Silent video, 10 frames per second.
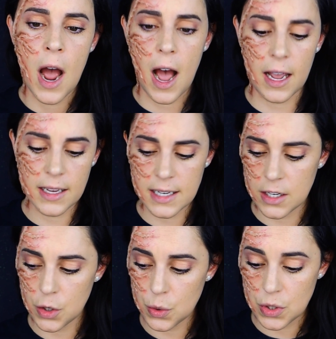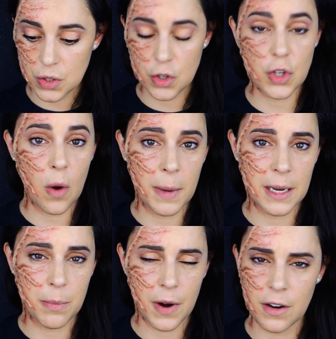I didn't use so
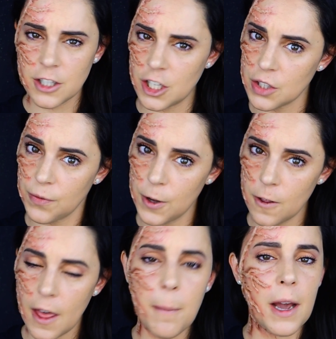many products, just few of them.